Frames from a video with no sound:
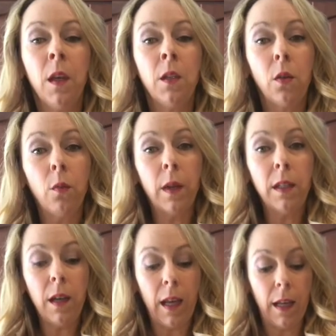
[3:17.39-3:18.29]
So the
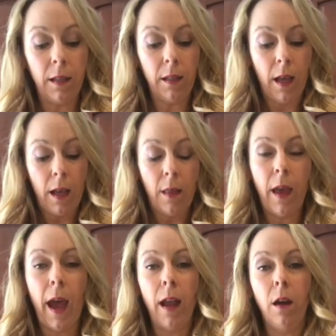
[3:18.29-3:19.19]
reason is
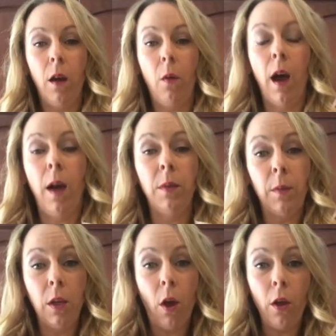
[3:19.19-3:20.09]
that to
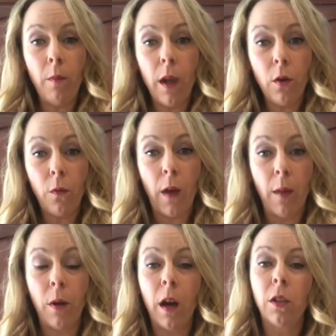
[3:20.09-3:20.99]
be called
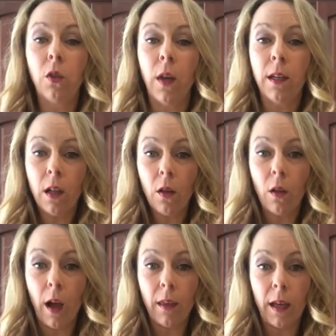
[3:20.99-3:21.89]
microfiber, a strand in a
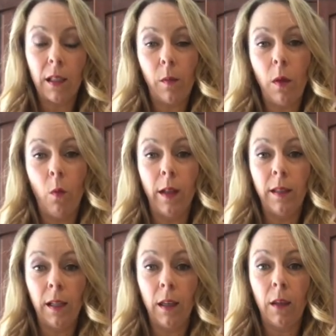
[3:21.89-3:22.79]
cloth has to be
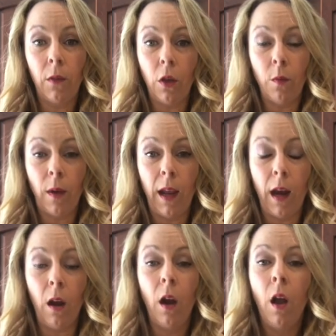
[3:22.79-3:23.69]
1/6 of a human hair.